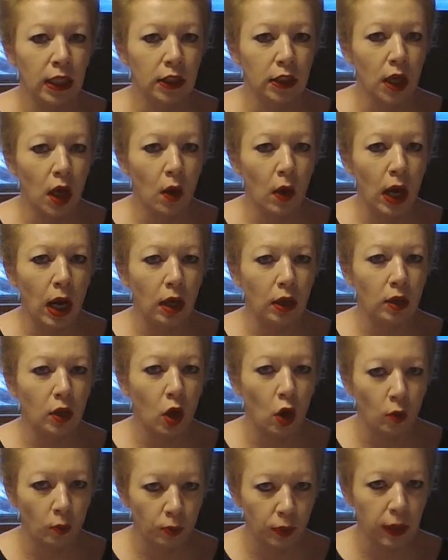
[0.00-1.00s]
know how
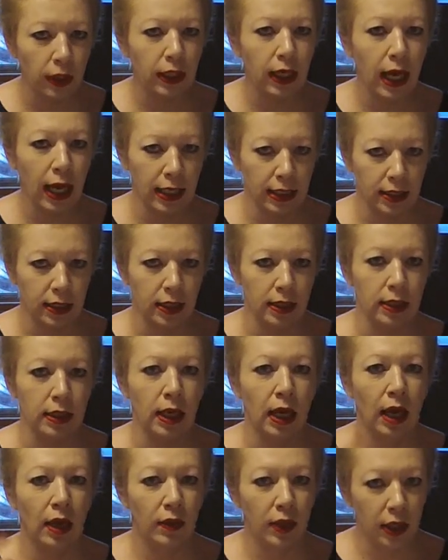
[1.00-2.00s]
complicated
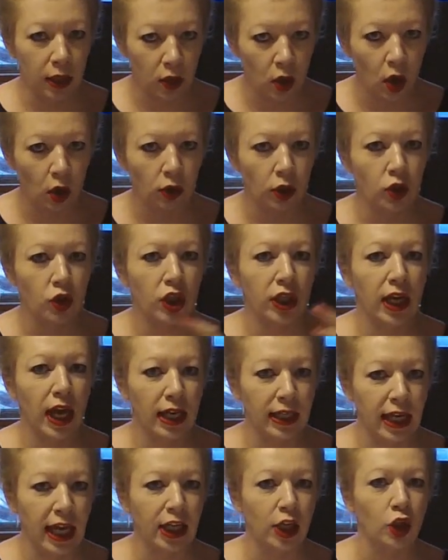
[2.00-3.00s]
the ecology
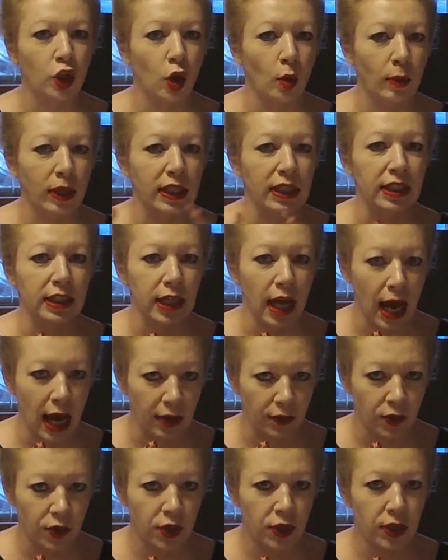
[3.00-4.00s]
and economic
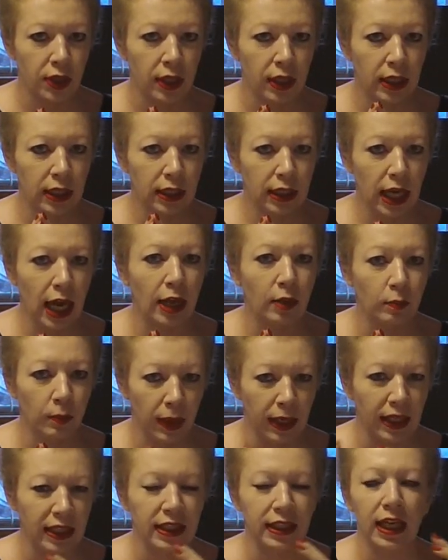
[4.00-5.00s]
dance can
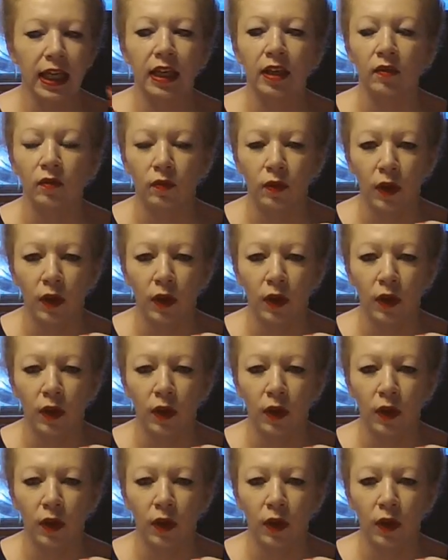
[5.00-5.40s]
be. It's getting